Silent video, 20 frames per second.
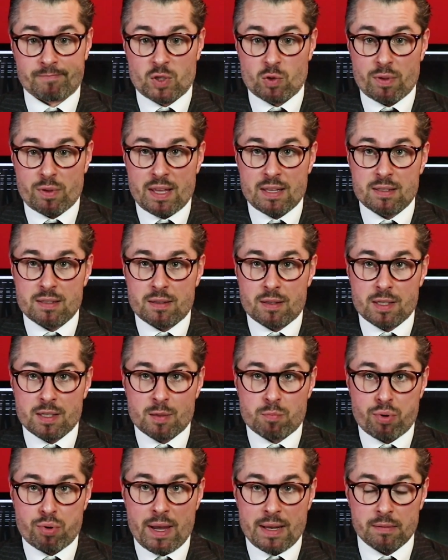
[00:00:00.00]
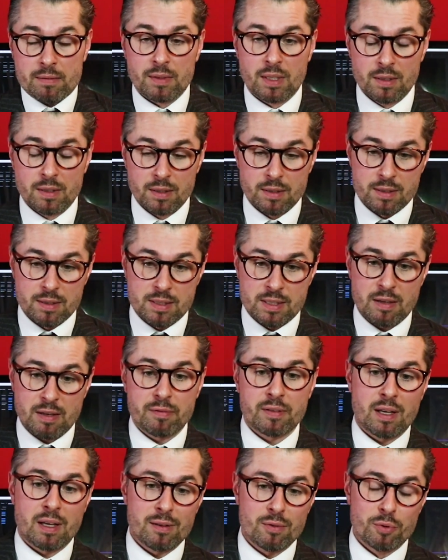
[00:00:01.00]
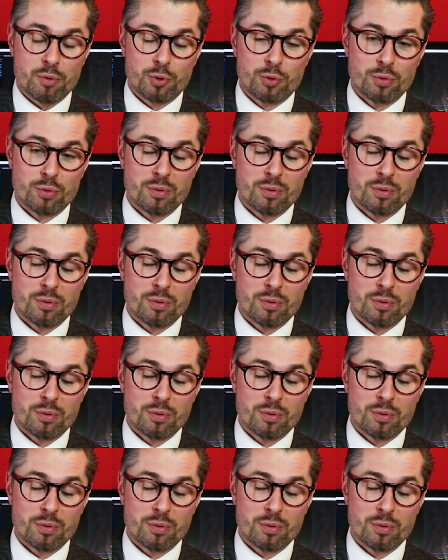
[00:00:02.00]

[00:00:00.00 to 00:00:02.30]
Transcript: So that's the spread. 700